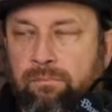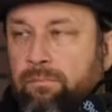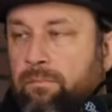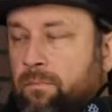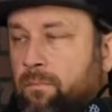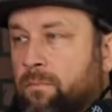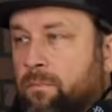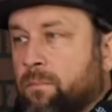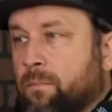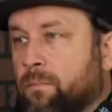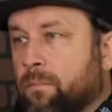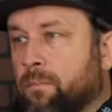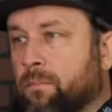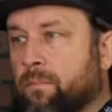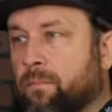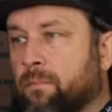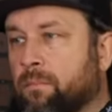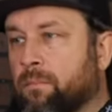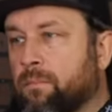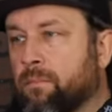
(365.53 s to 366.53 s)

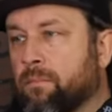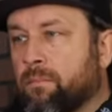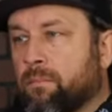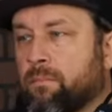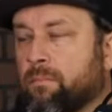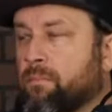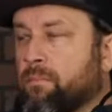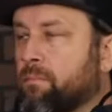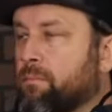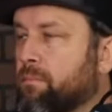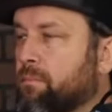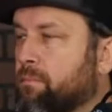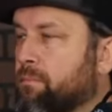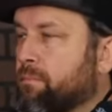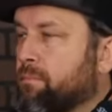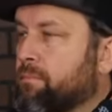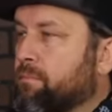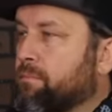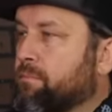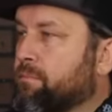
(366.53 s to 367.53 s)

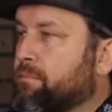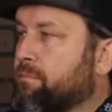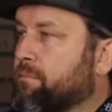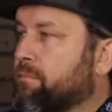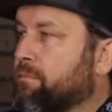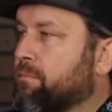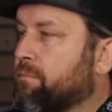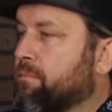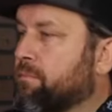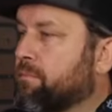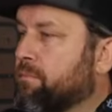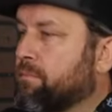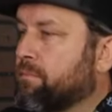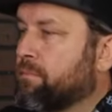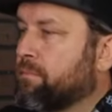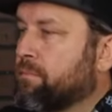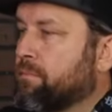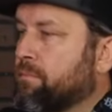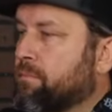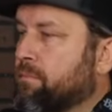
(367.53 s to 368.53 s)

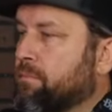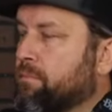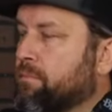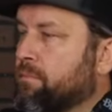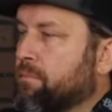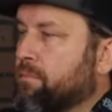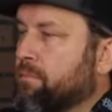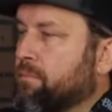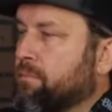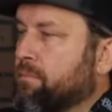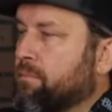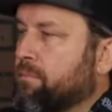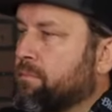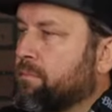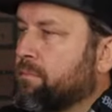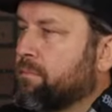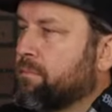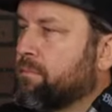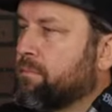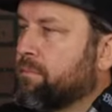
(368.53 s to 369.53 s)

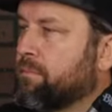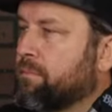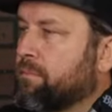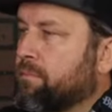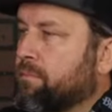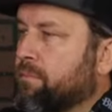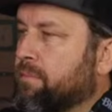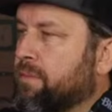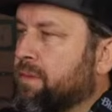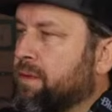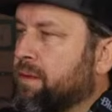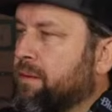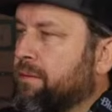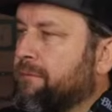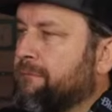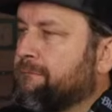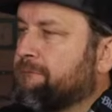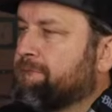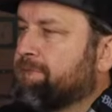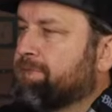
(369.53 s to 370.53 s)

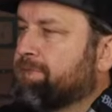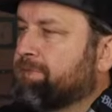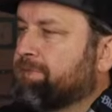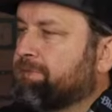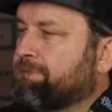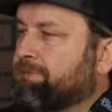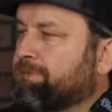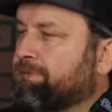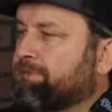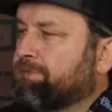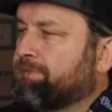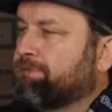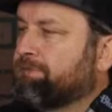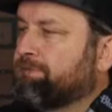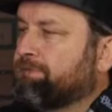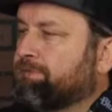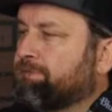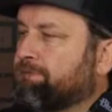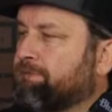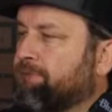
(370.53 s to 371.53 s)

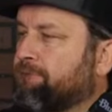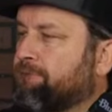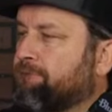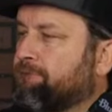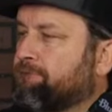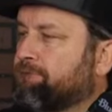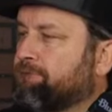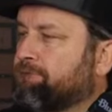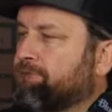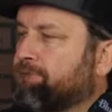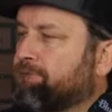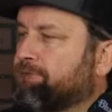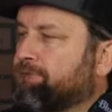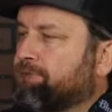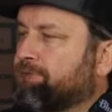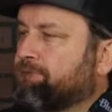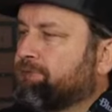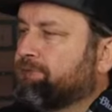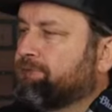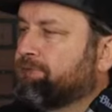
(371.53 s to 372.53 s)

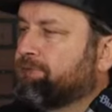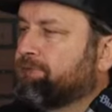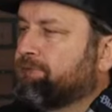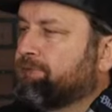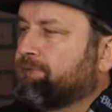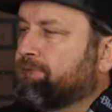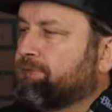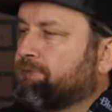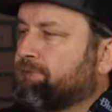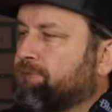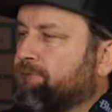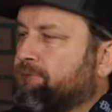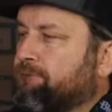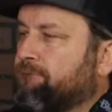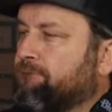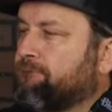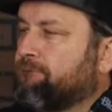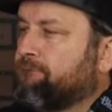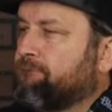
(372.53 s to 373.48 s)
[no speech]